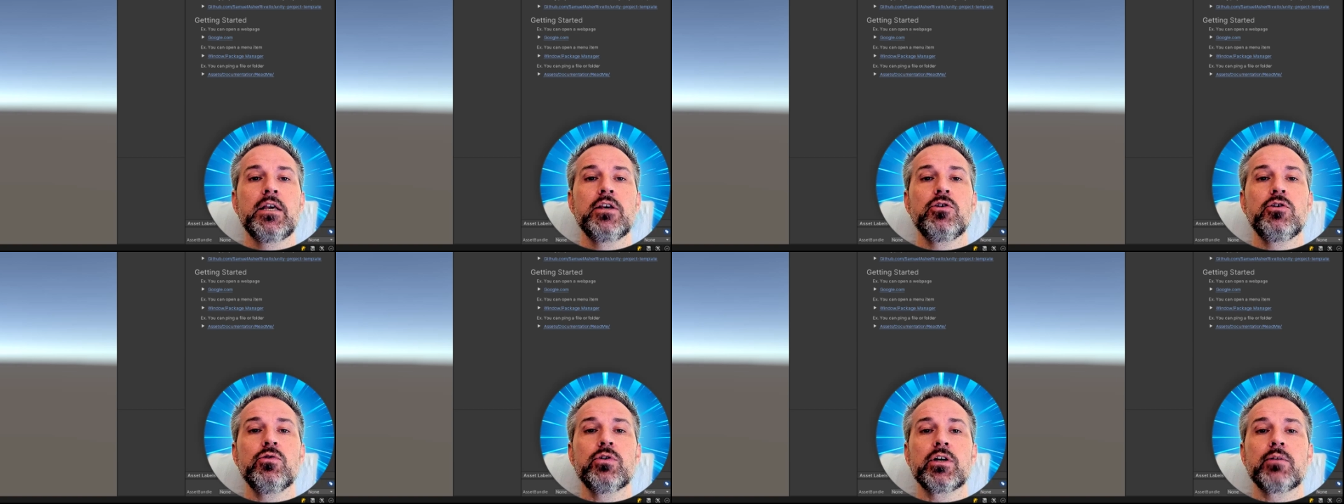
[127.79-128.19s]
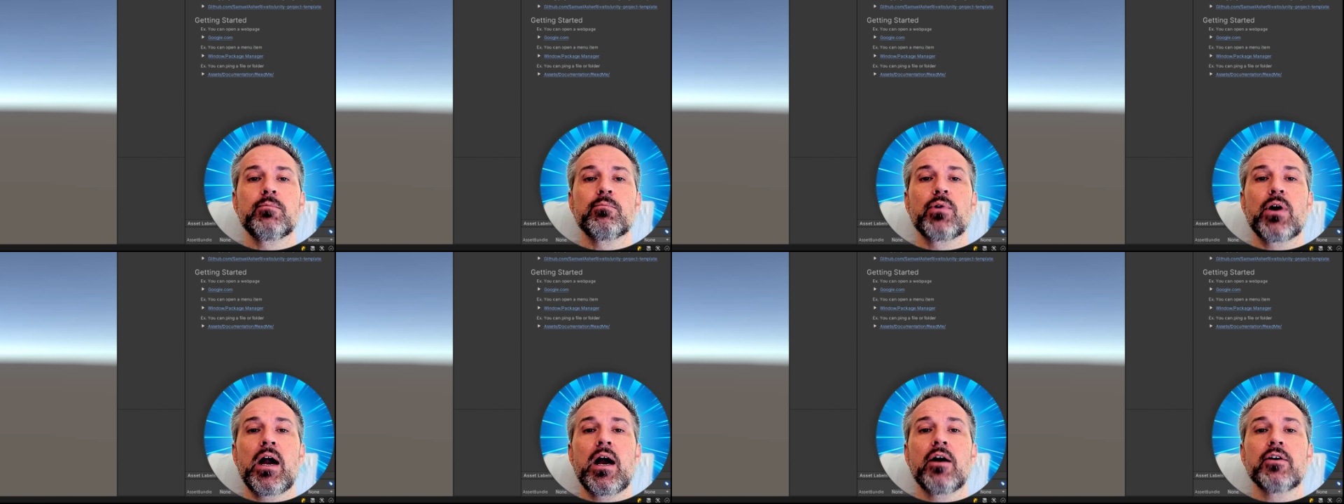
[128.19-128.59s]
you can
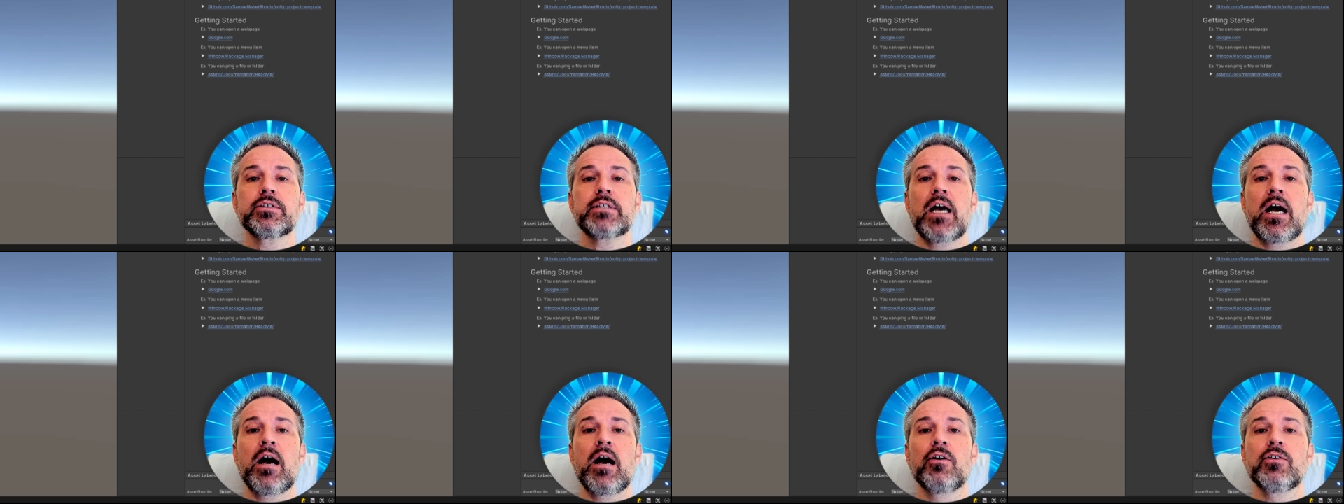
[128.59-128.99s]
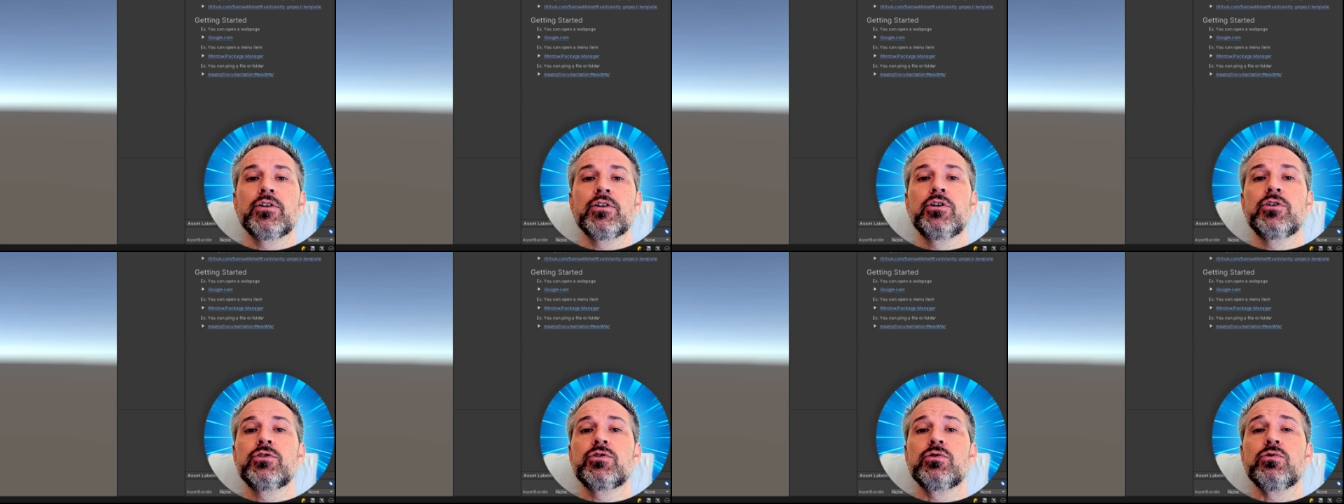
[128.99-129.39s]
browse out
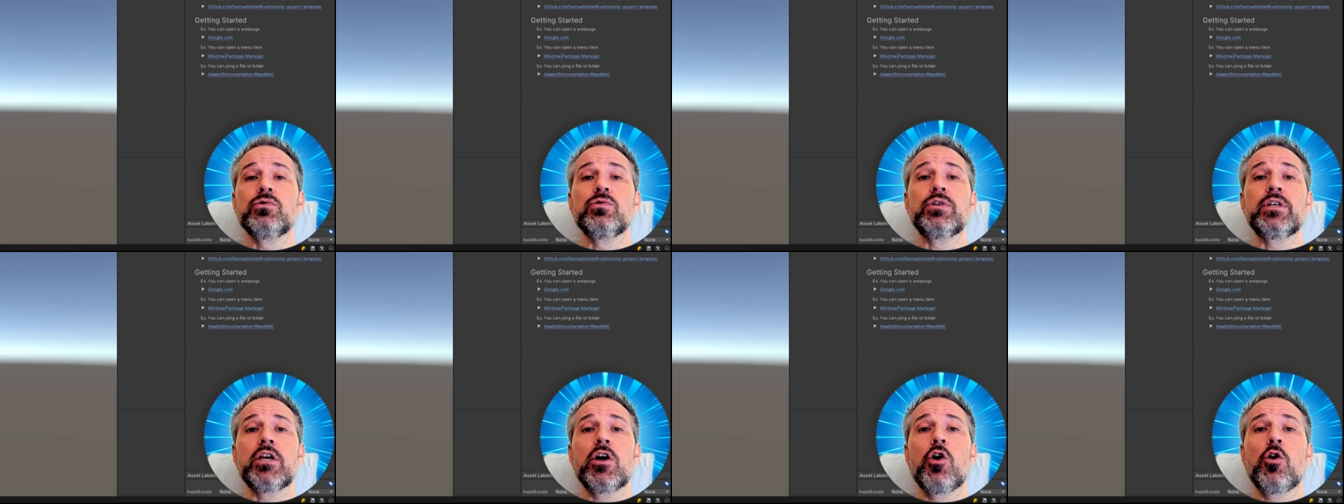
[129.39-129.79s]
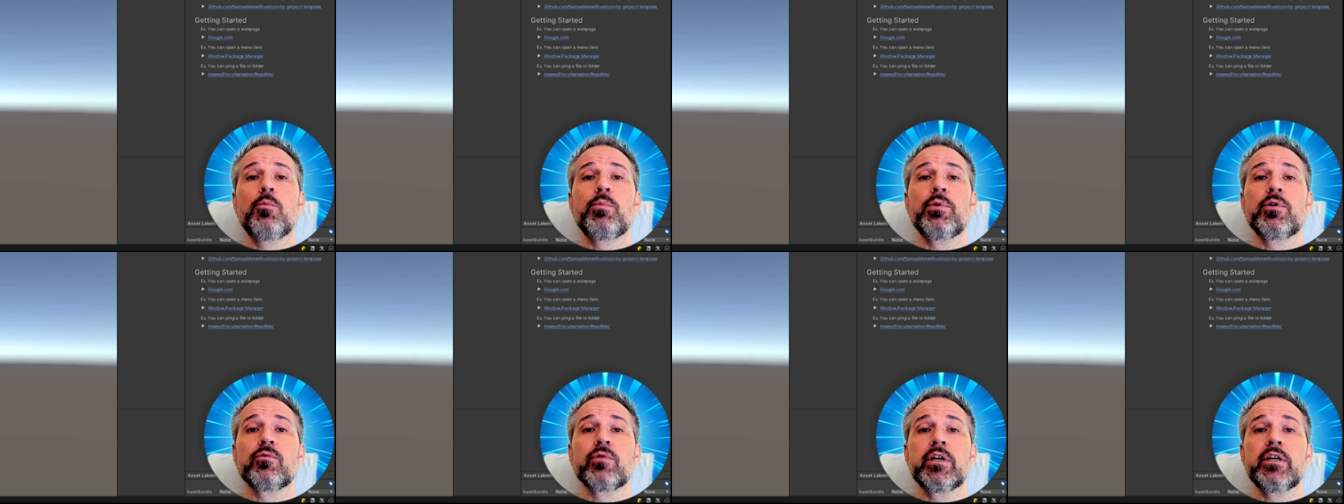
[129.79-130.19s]
to the
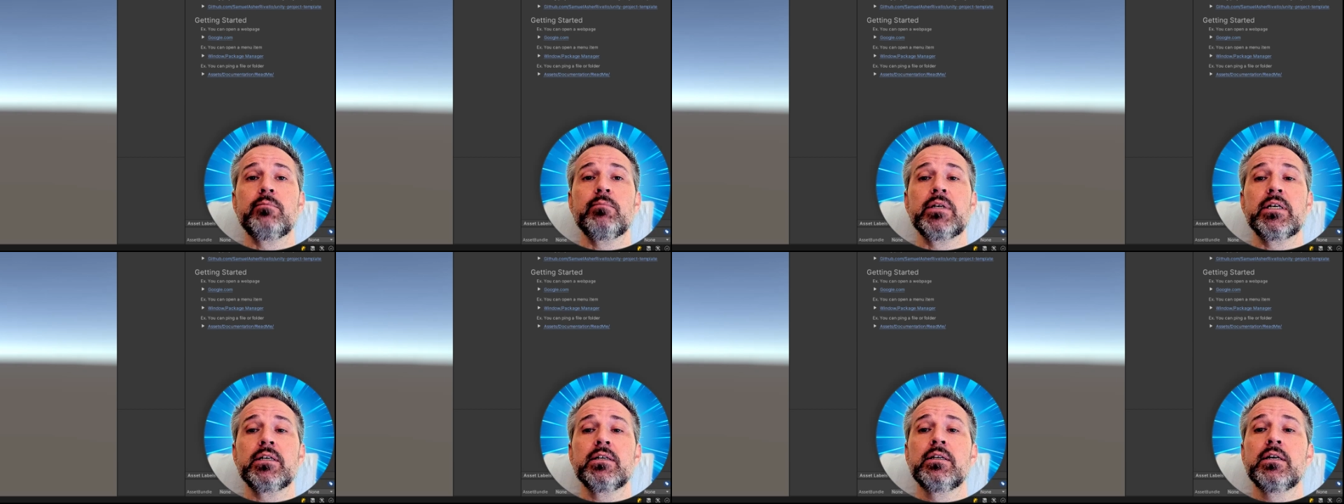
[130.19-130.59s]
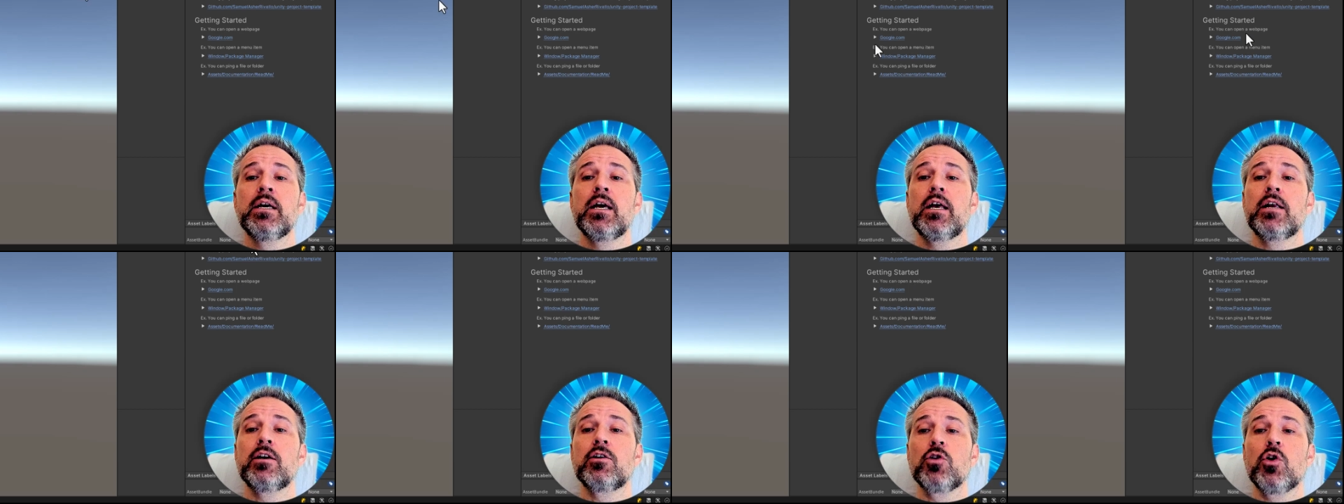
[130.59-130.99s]
Open README.
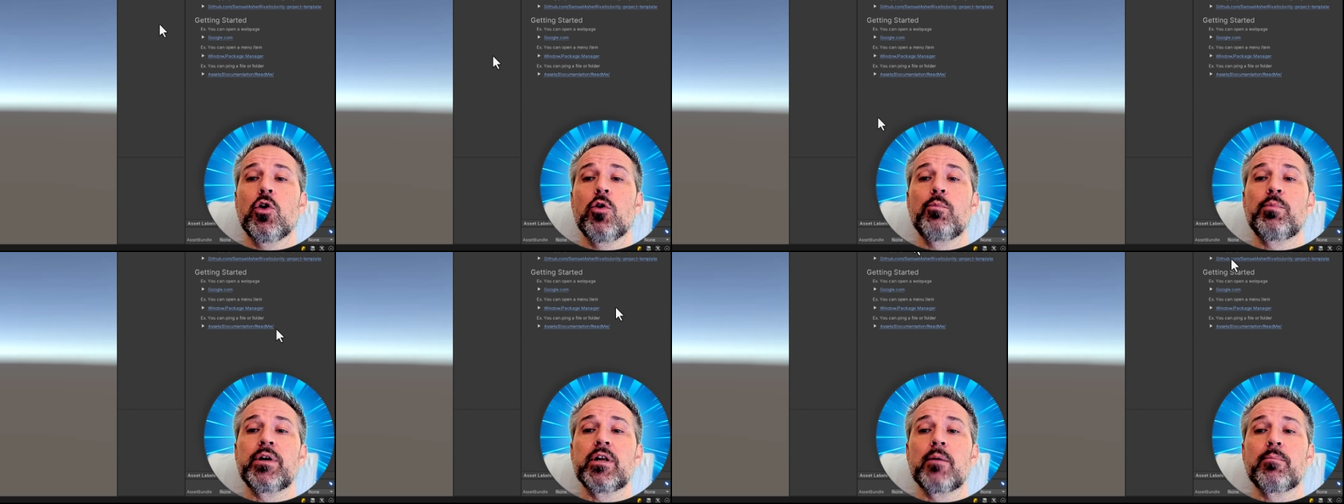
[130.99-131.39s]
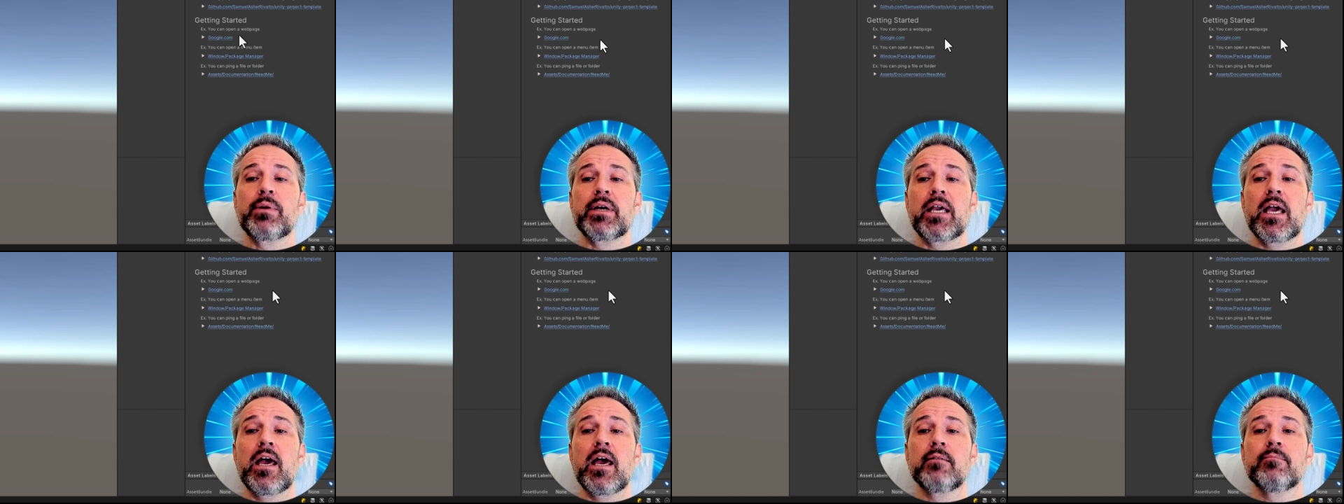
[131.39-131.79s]
It'll open up
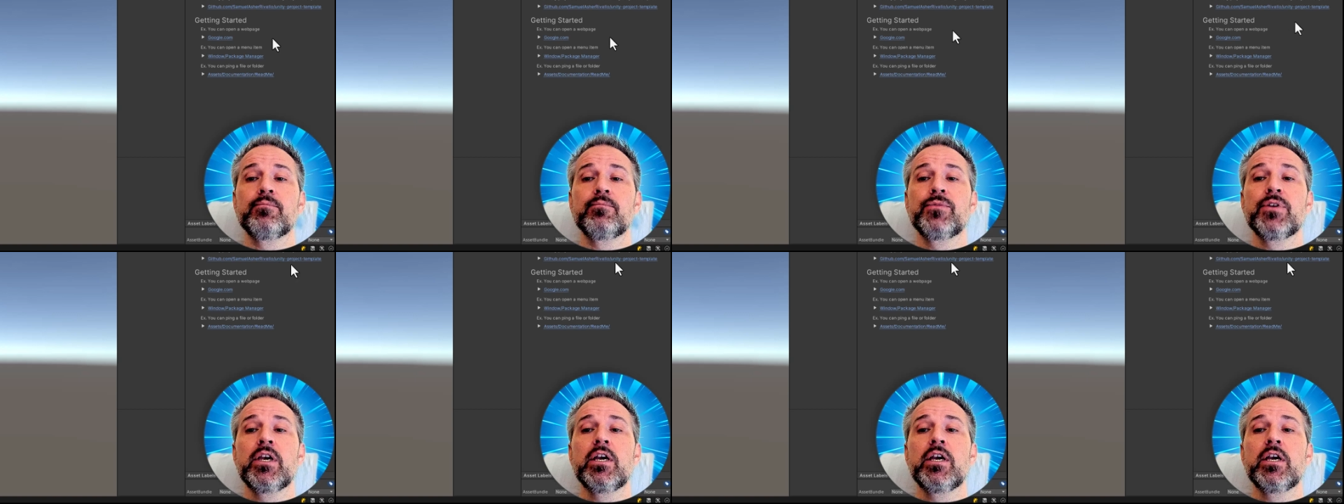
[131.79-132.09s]
again.